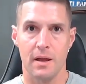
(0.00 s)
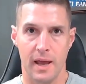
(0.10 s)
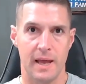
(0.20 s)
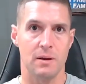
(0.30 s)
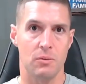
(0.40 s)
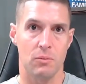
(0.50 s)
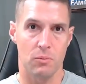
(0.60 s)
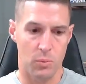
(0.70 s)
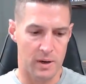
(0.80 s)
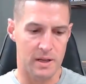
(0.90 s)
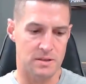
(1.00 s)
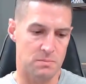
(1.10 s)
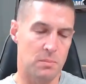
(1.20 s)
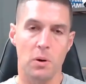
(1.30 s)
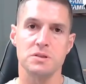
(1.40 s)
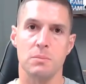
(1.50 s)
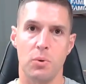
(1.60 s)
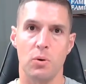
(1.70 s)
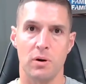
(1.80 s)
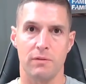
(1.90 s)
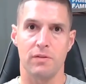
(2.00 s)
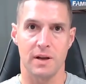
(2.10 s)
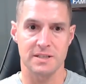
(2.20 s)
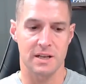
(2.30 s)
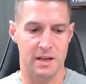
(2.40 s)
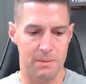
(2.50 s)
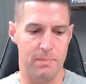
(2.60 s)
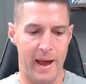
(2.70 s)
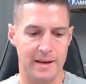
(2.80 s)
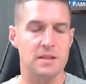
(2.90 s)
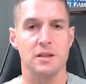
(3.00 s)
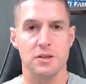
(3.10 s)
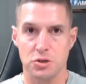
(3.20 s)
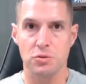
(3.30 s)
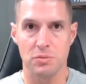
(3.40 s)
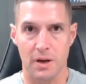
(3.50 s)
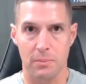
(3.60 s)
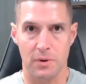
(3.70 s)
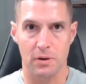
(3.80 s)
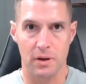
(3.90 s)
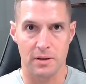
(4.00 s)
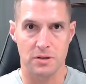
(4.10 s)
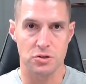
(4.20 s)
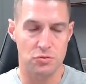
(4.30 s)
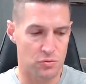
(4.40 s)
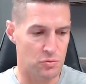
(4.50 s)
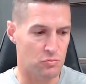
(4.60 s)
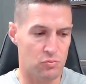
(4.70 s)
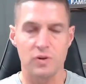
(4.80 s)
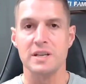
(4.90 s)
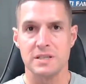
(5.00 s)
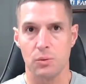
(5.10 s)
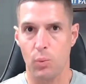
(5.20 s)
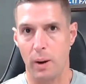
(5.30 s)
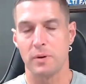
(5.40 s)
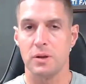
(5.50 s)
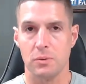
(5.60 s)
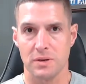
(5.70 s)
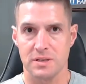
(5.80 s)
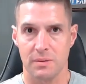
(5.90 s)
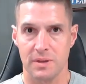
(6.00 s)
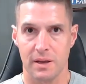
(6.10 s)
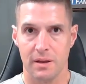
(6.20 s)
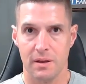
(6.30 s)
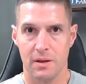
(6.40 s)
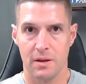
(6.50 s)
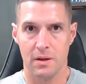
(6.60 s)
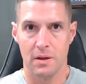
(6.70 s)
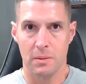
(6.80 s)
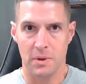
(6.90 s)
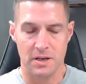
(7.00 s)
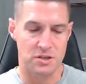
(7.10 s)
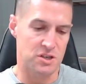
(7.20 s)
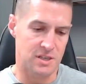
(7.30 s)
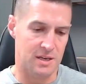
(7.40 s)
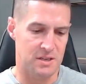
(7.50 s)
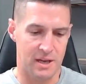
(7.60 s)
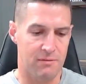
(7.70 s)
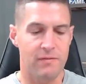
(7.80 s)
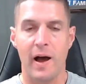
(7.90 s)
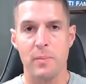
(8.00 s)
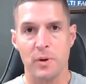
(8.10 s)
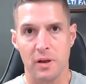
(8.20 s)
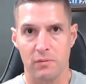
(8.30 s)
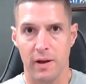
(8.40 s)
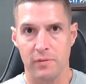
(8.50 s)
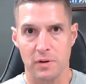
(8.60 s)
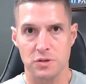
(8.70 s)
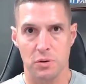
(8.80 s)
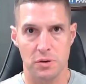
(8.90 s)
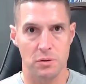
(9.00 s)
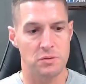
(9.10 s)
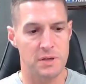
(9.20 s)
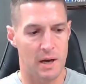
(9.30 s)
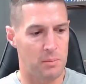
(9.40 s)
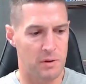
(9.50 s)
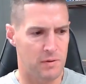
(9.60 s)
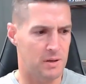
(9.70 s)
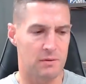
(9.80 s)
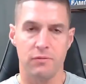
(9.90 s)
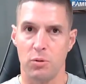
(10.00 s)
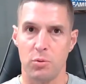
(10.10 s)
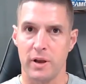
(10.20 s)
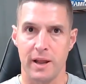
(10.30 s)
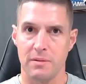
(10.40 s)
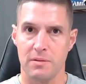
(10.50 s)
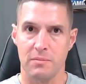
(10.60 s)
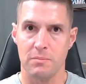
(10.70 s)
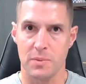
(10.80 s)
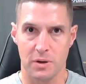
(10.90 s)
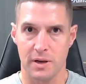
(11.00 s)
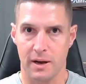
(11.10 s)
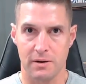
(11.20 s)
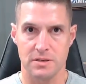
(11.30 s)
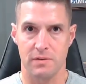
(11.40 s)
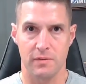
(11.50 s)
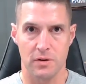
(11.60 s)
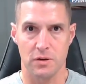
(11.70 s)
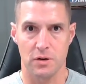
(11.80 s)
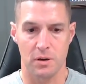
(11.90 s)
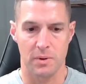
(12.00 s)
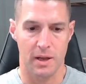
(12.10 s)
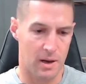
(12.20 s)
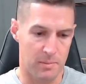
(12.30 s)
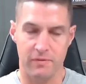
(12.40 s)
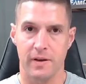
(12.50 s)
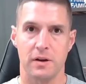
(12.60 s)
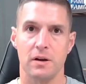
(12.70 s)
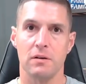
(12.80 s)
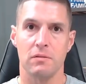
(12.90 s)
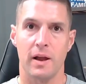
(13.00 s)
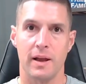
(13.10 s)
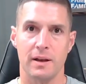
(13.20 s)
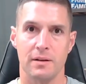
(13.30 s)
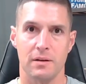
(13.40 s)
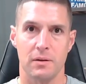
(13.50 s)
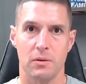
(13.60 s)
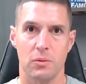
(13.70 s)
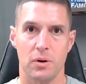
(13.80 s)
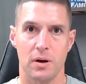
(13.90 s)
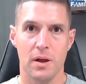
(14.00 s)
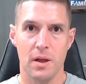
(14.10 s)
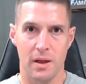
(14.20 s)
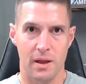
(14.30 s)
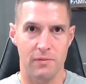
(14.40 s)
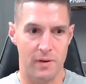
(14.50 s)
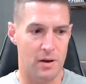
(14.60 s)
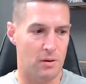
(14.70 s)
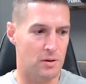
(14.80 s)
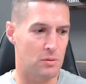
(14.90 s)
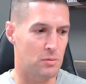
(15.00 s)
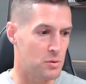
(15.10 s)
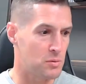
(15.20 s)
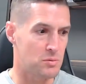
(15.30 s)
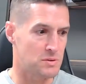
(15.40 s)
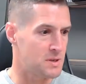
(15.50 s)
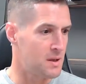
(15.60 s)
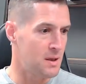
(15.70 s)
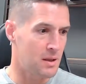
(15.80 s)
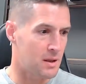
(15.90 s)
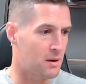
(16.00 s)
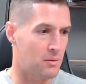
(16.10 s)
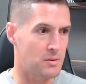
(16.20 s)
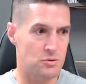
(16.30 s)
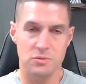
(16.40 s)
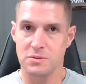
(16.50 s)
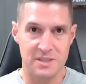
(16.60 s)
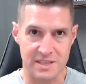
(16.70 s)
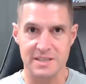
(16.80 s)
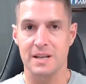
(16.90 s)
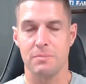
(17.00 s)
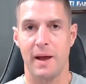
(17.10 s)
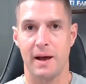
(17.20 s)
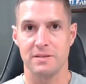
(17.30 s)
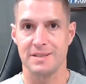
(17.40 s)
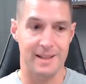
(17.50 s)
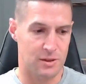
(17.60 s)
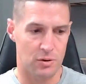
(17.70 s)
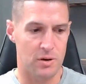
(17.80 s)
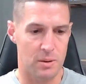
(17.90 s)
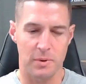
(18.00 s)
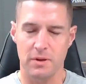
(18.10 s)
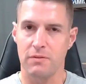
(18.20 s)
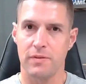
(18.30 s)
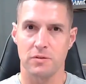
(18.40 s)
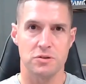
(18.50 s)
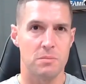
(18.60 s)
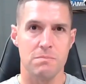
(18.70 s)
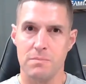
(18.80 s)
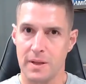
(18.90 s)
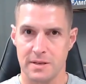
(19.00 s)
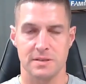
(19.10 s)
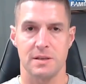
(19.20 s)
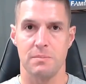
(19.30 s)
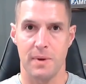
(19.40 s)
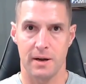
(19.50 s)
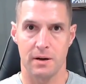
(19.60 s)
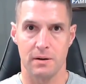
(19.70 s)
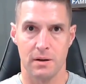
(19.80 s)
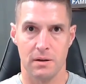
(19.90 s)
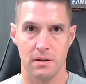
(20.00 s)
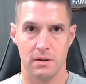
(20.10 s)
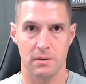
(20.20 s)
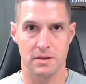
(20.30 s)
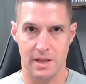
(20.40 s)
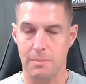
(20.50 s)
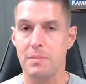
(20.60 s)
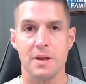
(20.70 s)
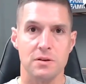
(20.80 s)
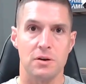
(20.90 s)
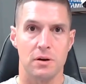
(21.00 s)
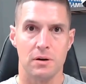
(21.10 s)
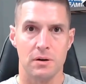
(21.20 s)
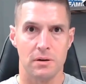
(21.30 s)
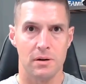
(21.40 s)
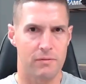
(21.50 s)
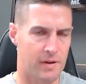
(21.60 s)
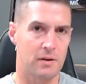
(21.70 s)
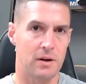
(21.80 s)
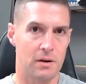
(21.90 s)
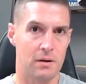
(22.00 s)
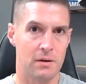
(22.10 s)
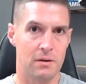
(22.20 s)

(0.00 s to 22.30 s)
And what is most important for us to get back to the true number and the true reason why we're doing something. Because just like you said, 5 million in revenue. So are you telling me if you get the $4.8 million in revenue, you're going to be like, I'm a failure, right? Or if, you lose, you know, 16 pounds, not 30, but you feel tremendously better. Does that mean you're a failure?